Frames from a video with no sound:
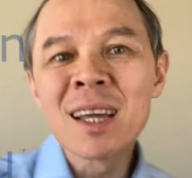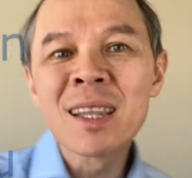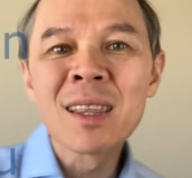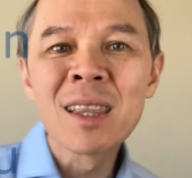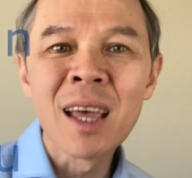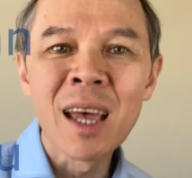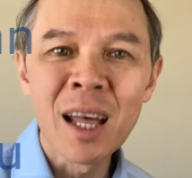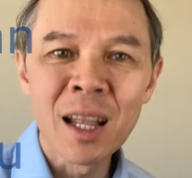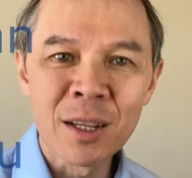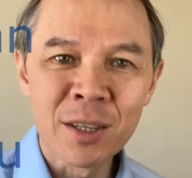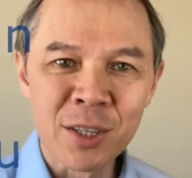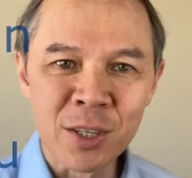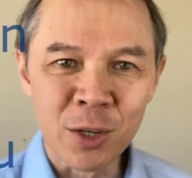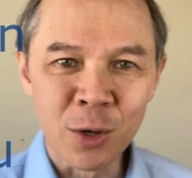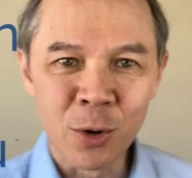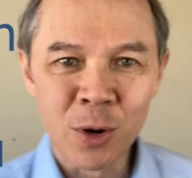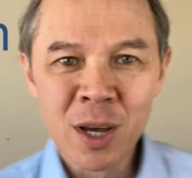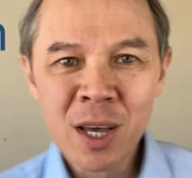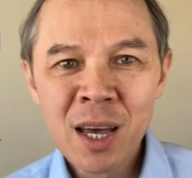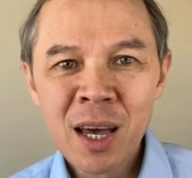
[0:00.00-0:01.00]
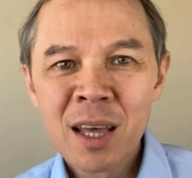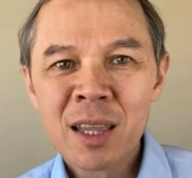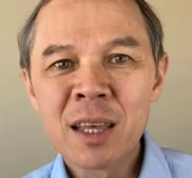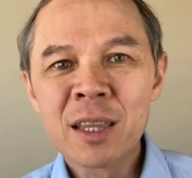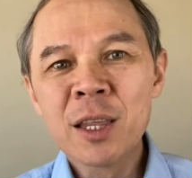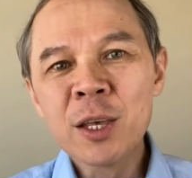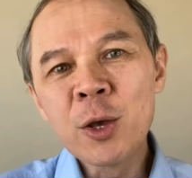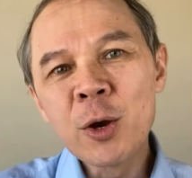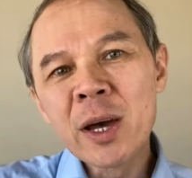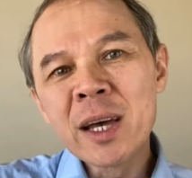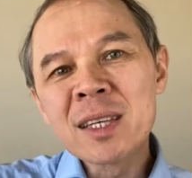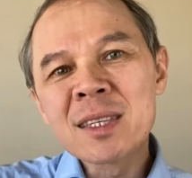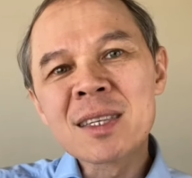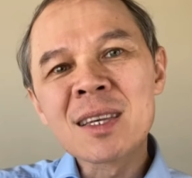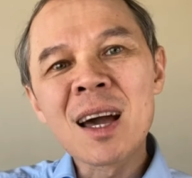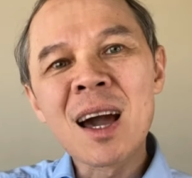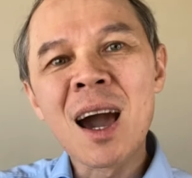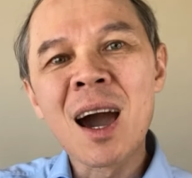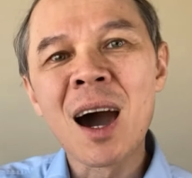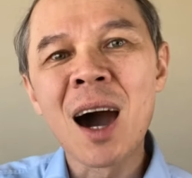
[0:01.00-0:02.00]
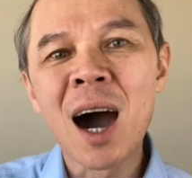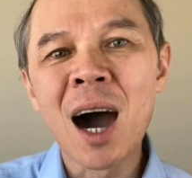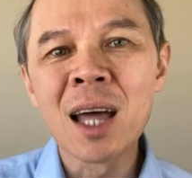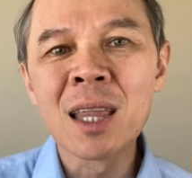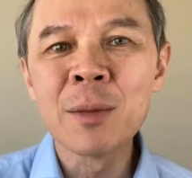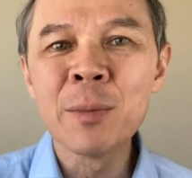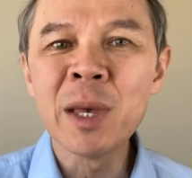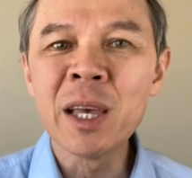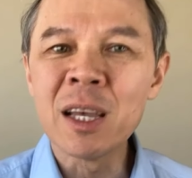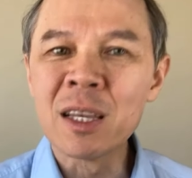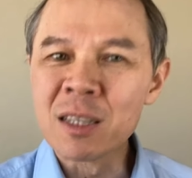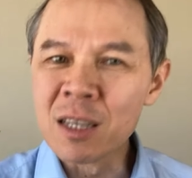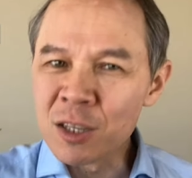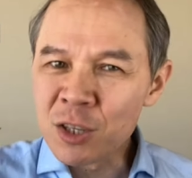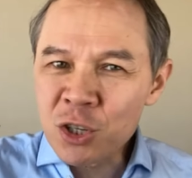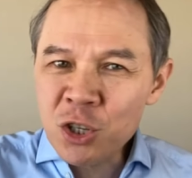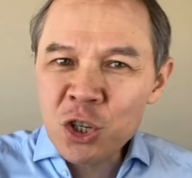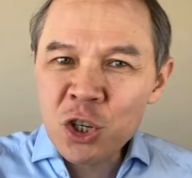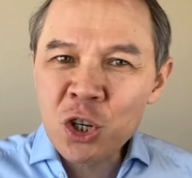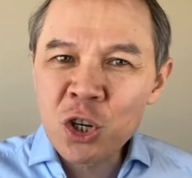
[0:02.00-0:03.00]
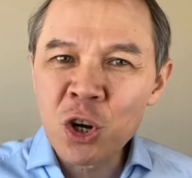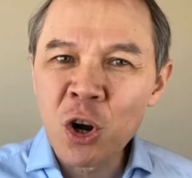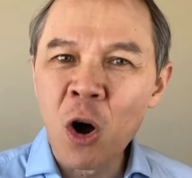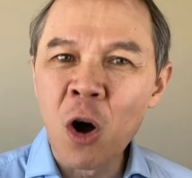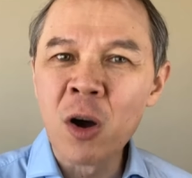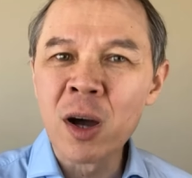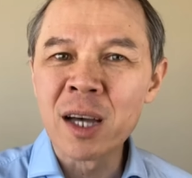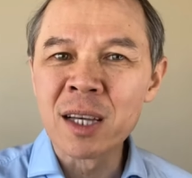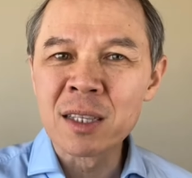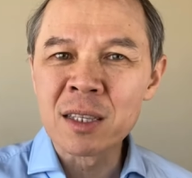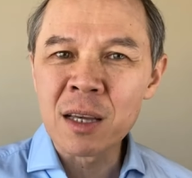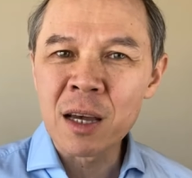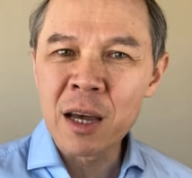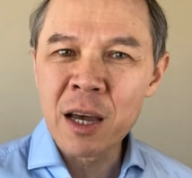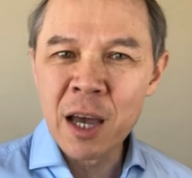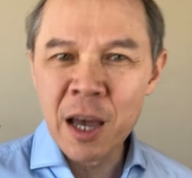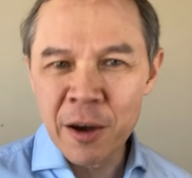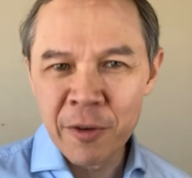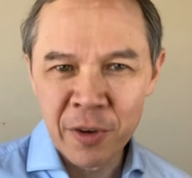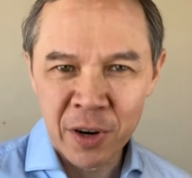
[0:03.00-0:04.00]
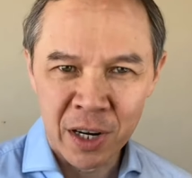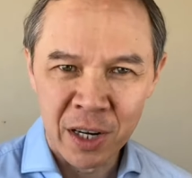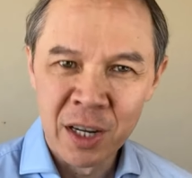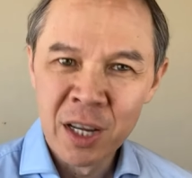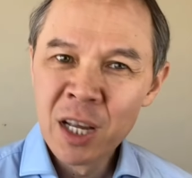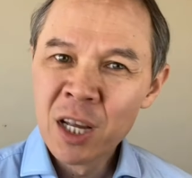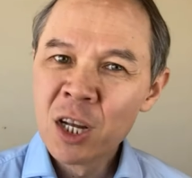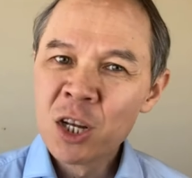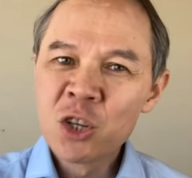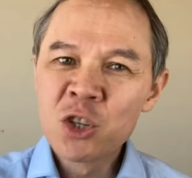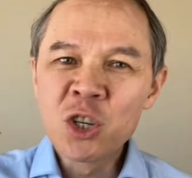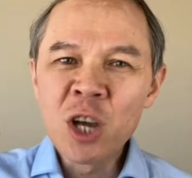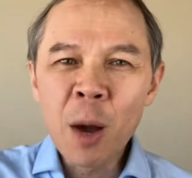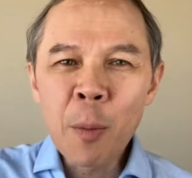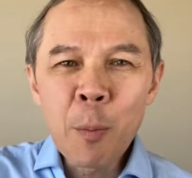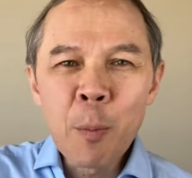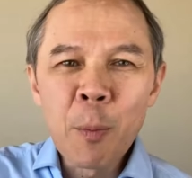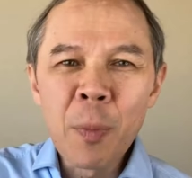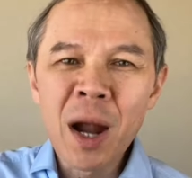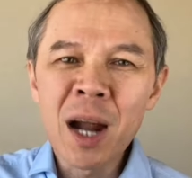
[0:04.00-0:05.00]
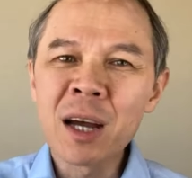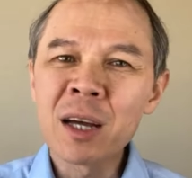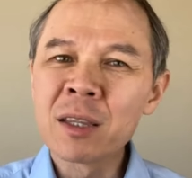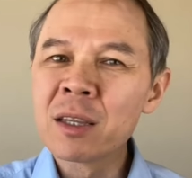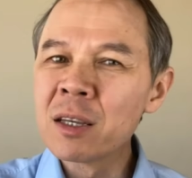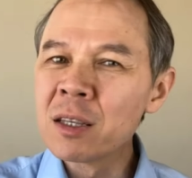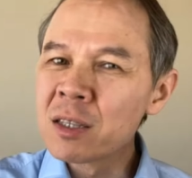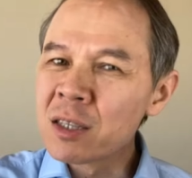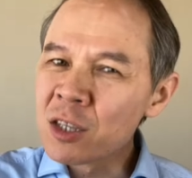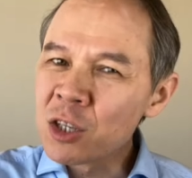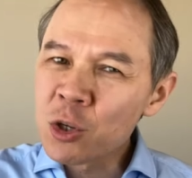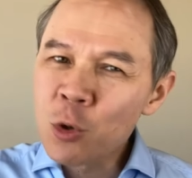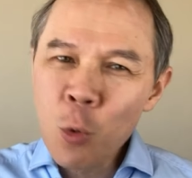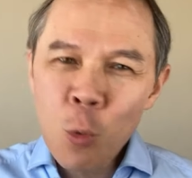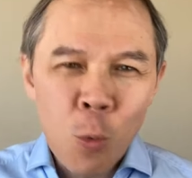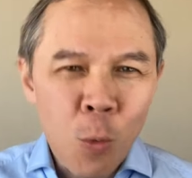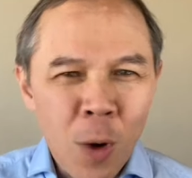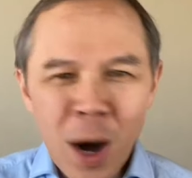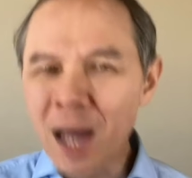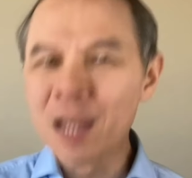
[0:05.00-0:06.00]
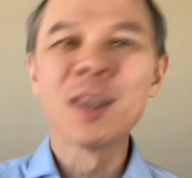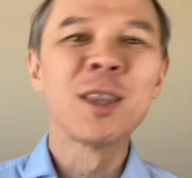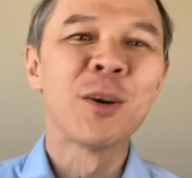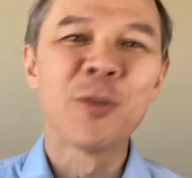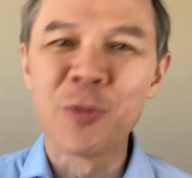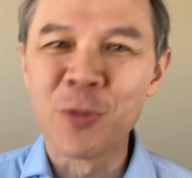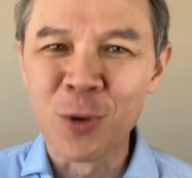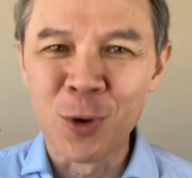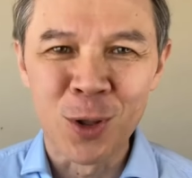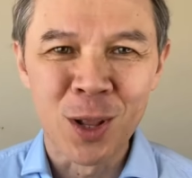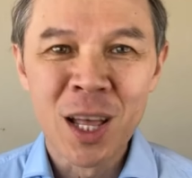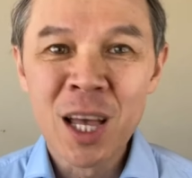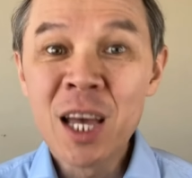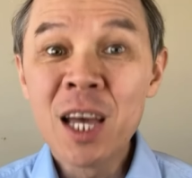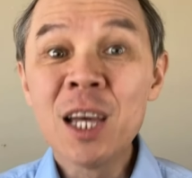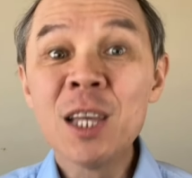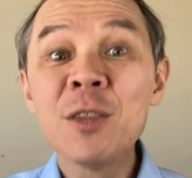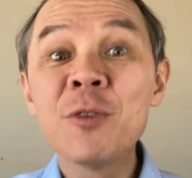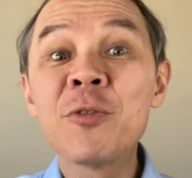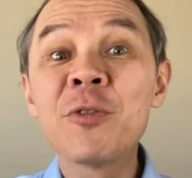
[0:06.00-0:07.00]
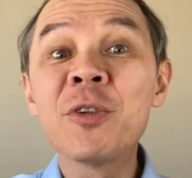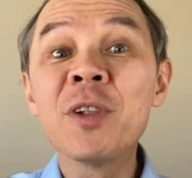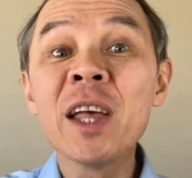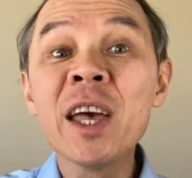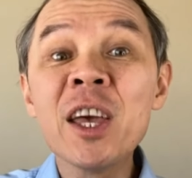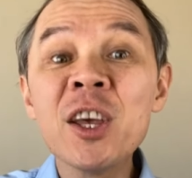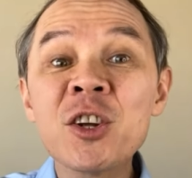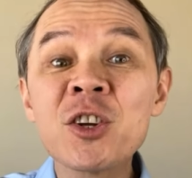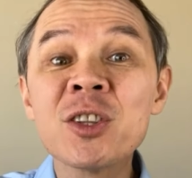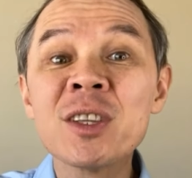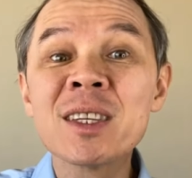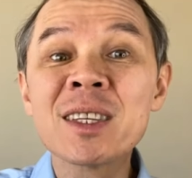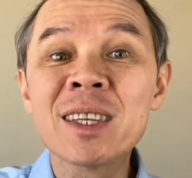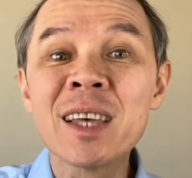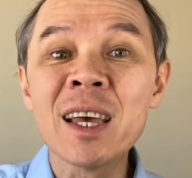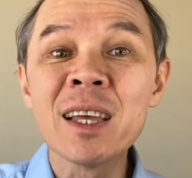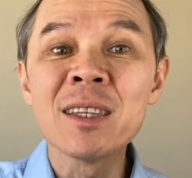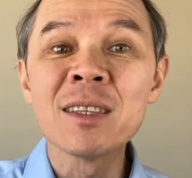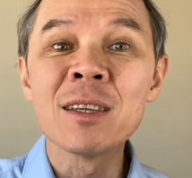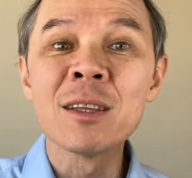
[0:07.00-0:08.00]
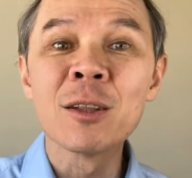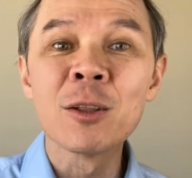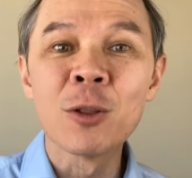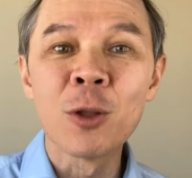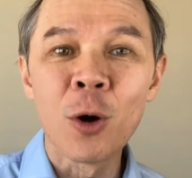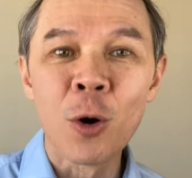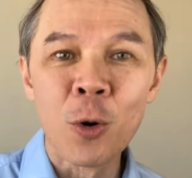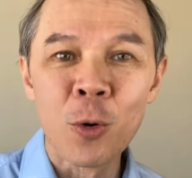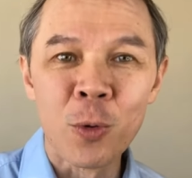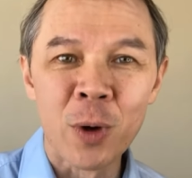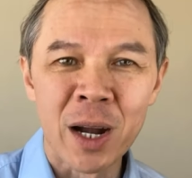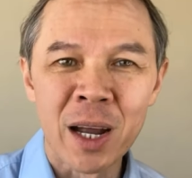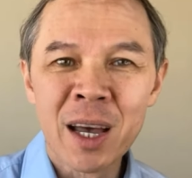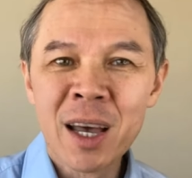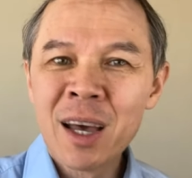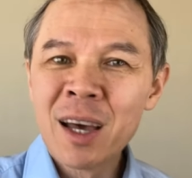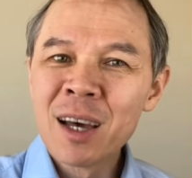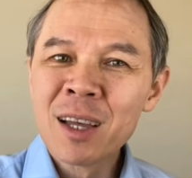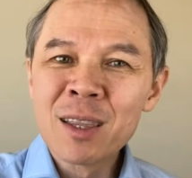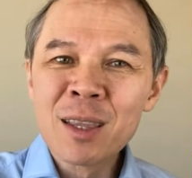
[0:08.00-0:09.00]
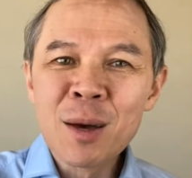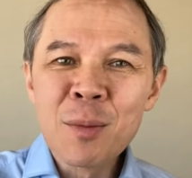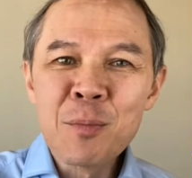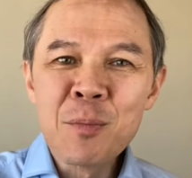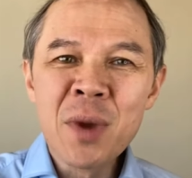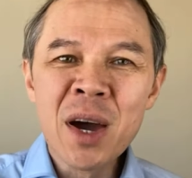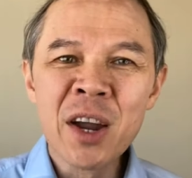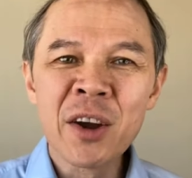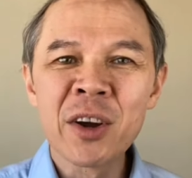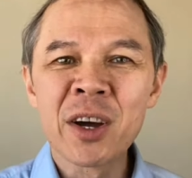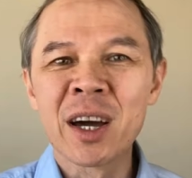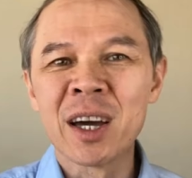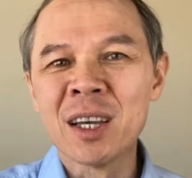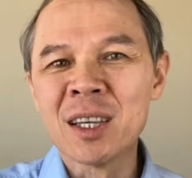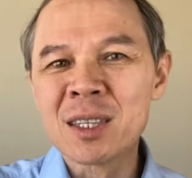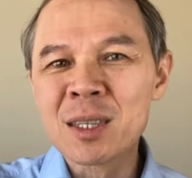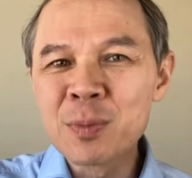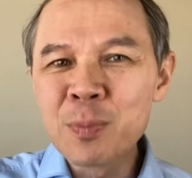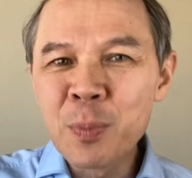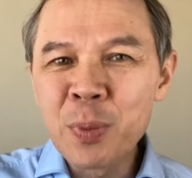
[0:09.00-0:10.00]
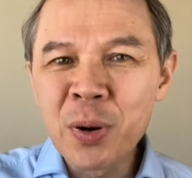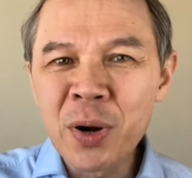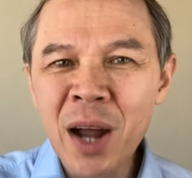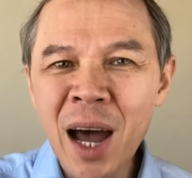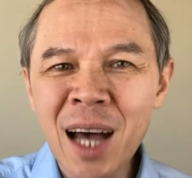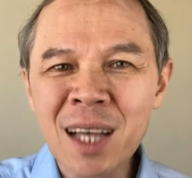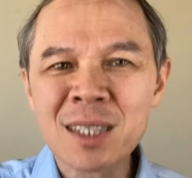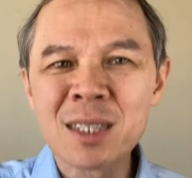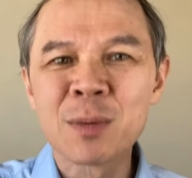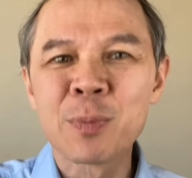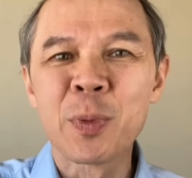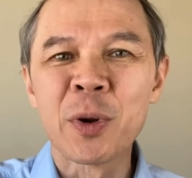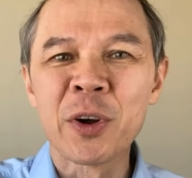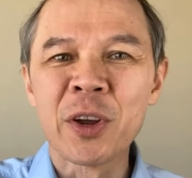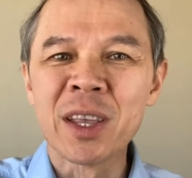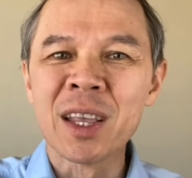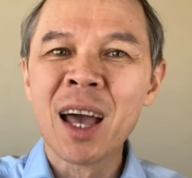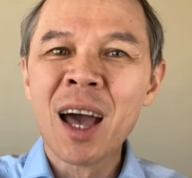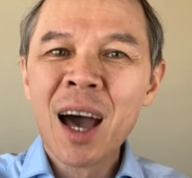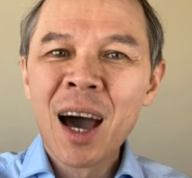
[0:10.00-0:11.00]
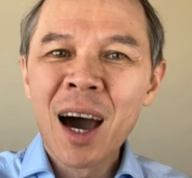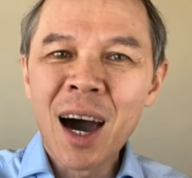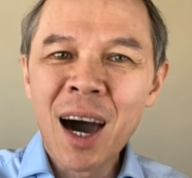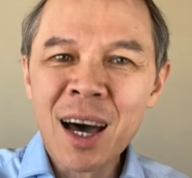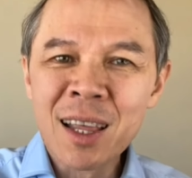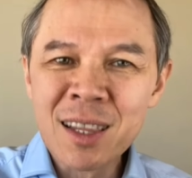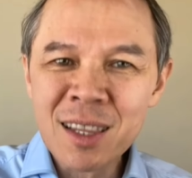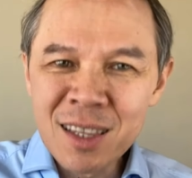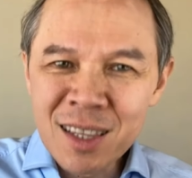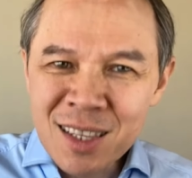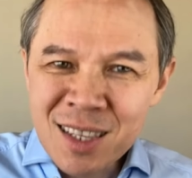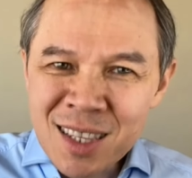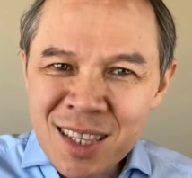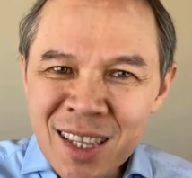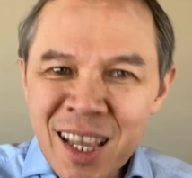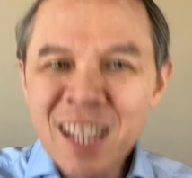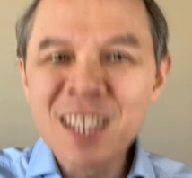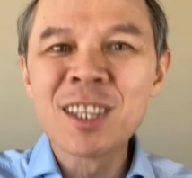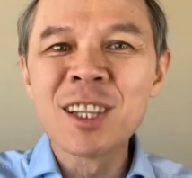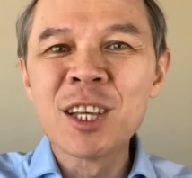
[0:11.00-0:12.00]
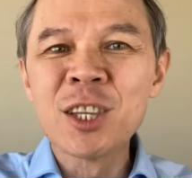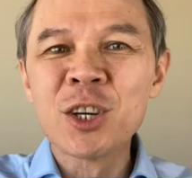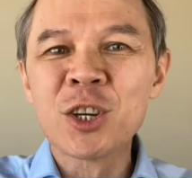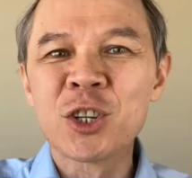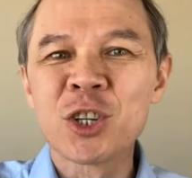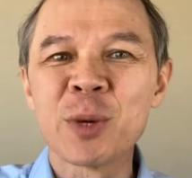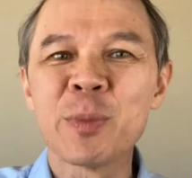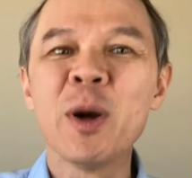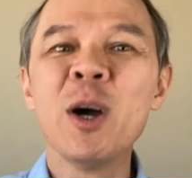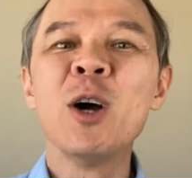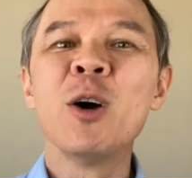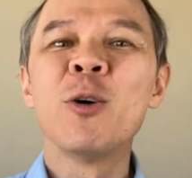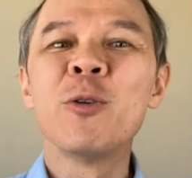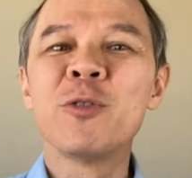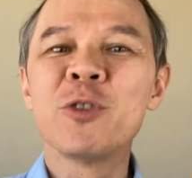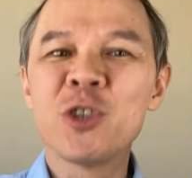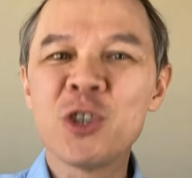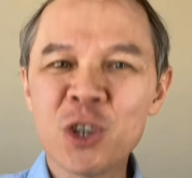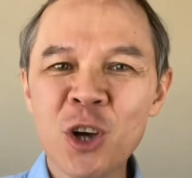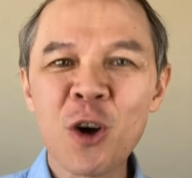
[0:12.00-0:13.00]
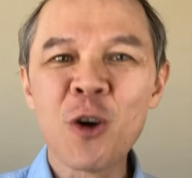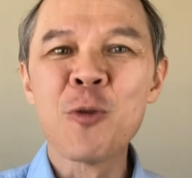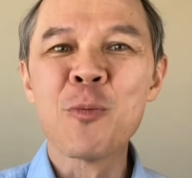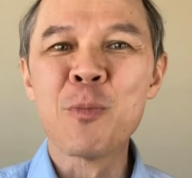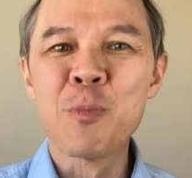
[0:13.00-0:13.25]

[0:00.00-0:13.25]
tells you that the US economy is as strong as ever. Job market is wonderful. Inflation is getting lower. And America is prospering under the steady leadership of Joe